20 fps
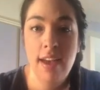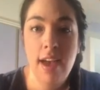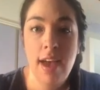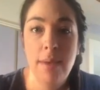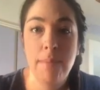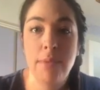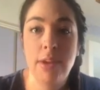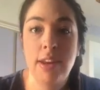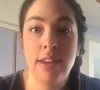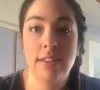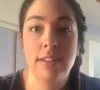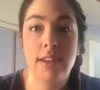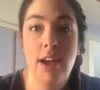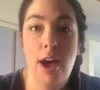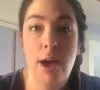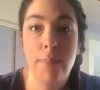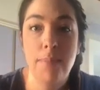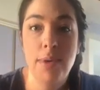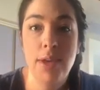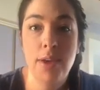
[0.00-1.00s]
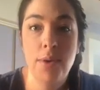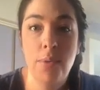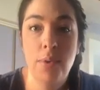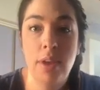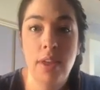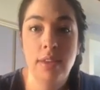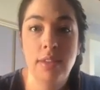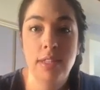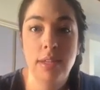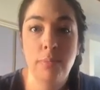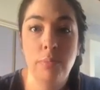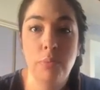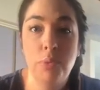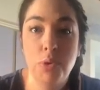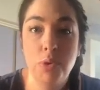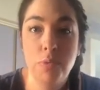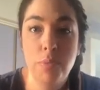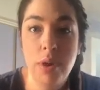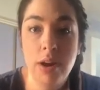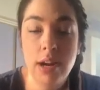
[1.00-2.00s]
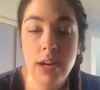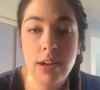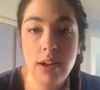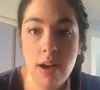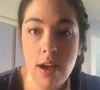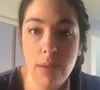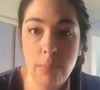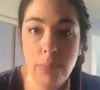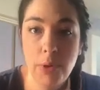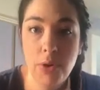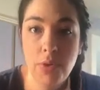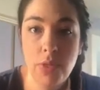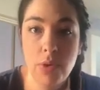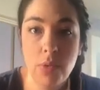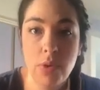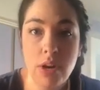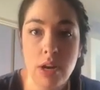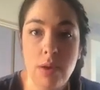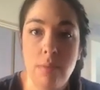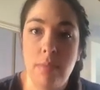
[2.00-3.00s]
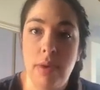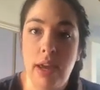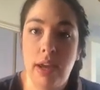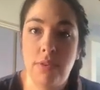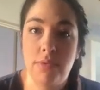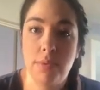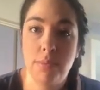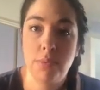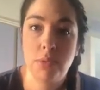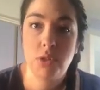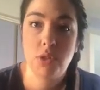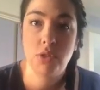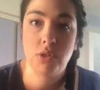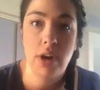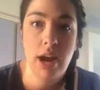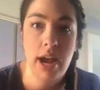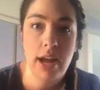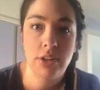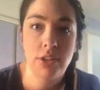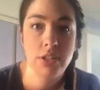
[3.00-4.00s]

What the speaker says: I'm going to top it with some blueberry compote that we're going to make from scratch.